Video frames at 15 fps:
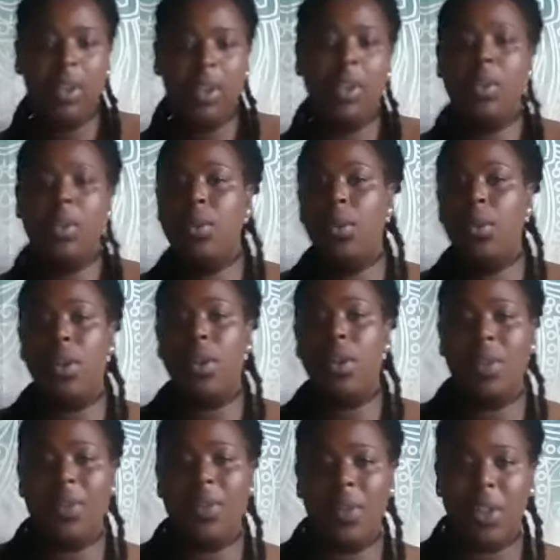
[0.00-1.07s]
Who are you
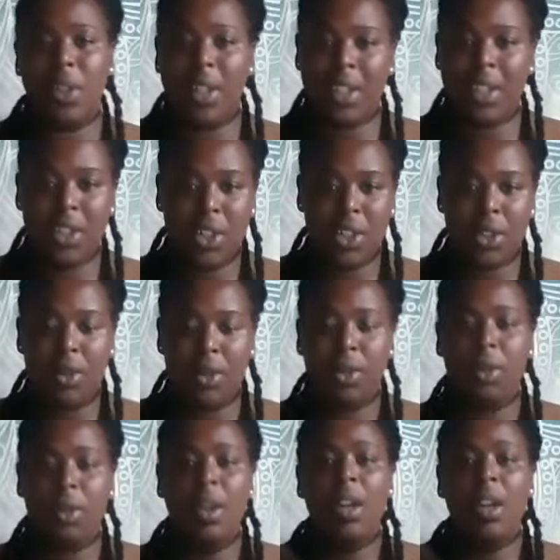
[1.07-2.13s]
giving your energy to?
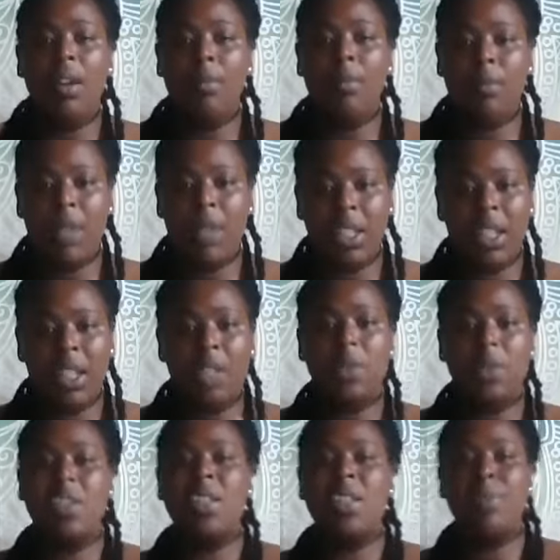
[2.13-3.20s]
Money, are you
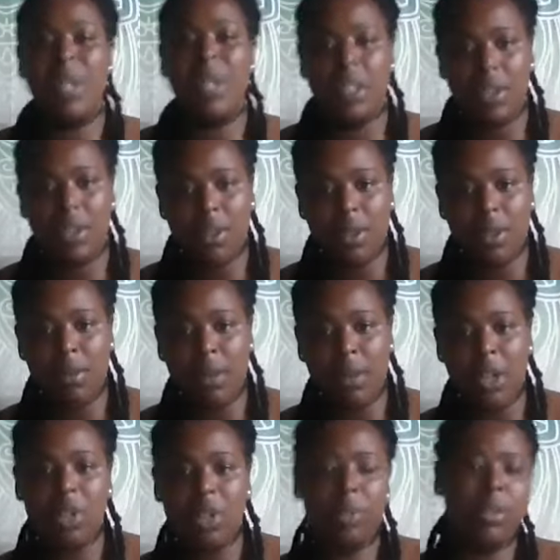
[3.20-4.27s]
spending too
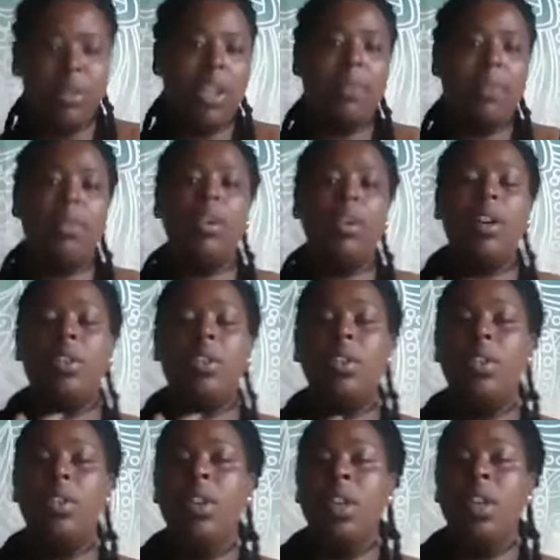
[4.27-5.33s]
much on people? Are you
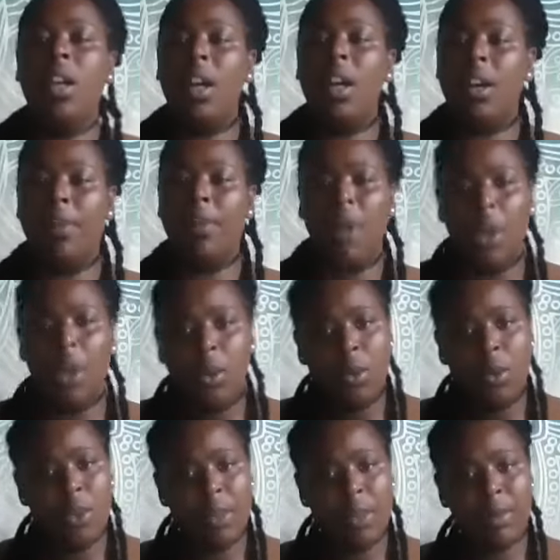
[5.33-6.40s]

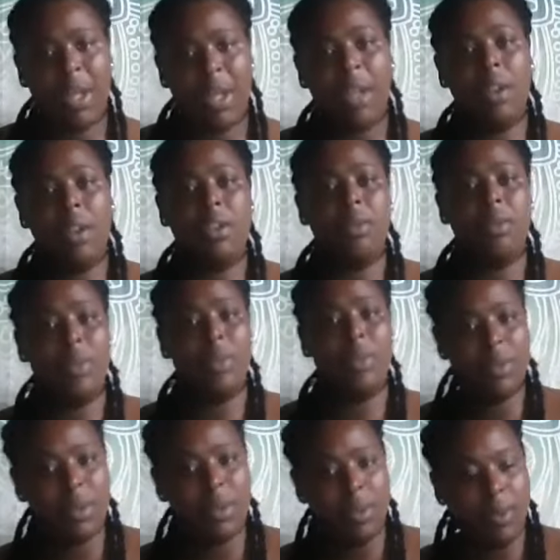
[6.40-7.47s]
holding back? Are you being
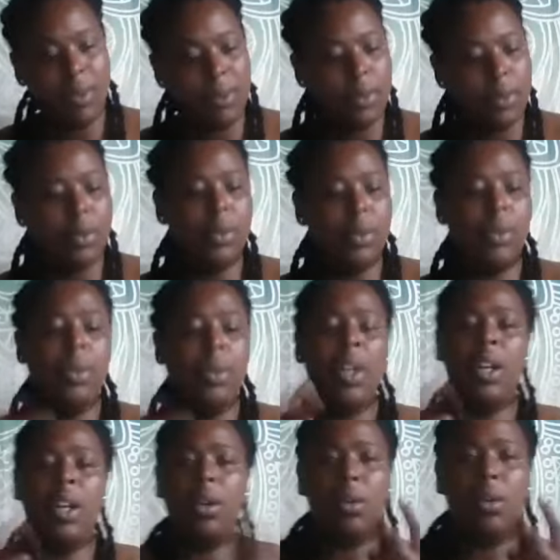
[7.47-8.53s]
too frugal?
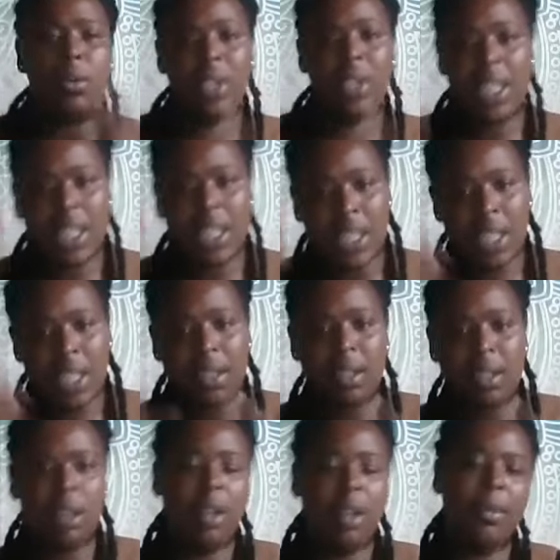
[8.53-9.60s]
All these things are
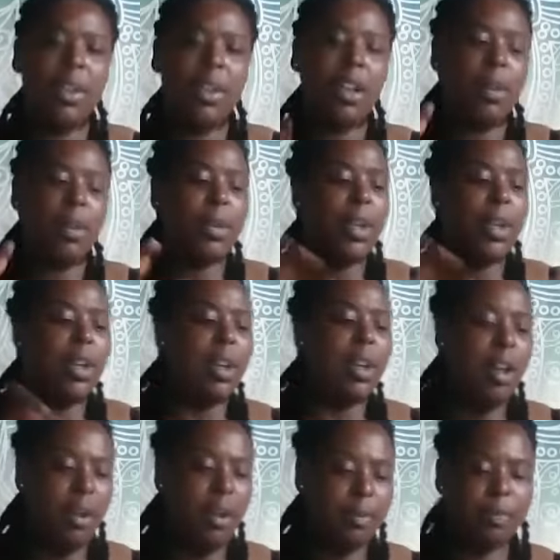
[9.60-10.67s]
coming up.
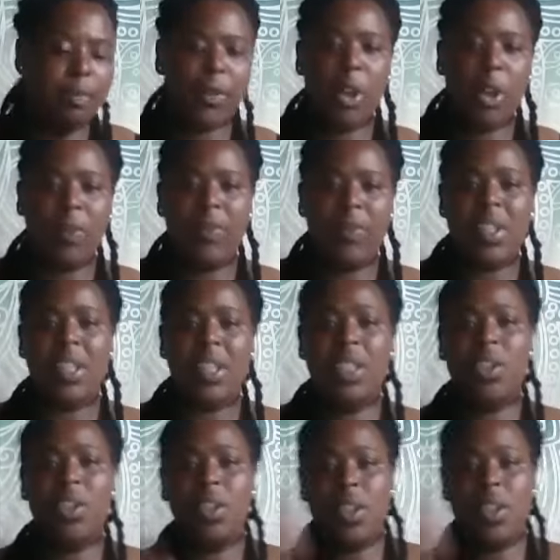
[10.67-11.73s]

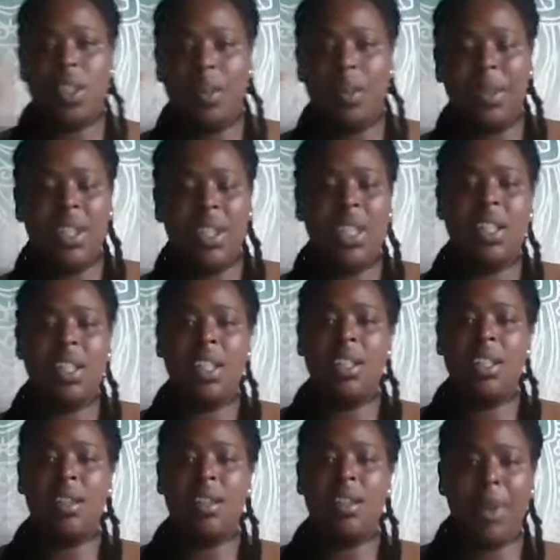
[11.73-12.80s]
Conversation, some of this is
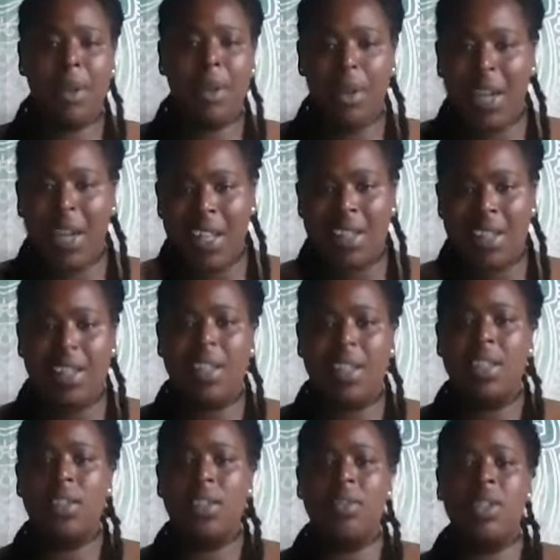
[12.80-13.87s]
about your
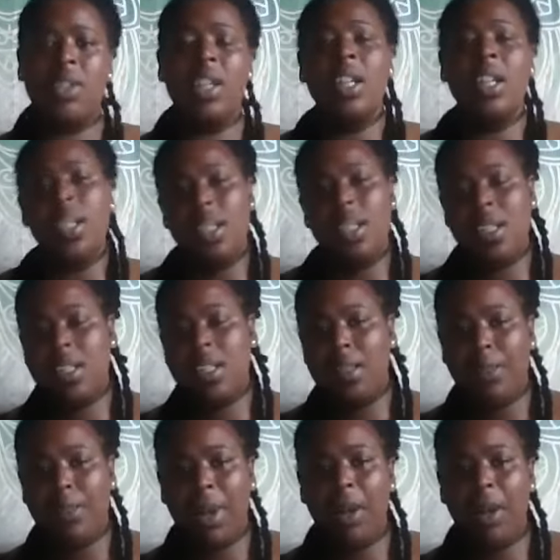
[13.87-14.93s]
ancestry. This is
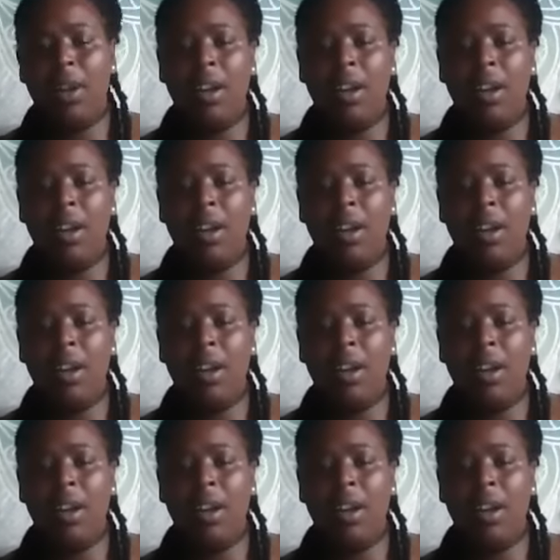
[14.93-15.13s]
about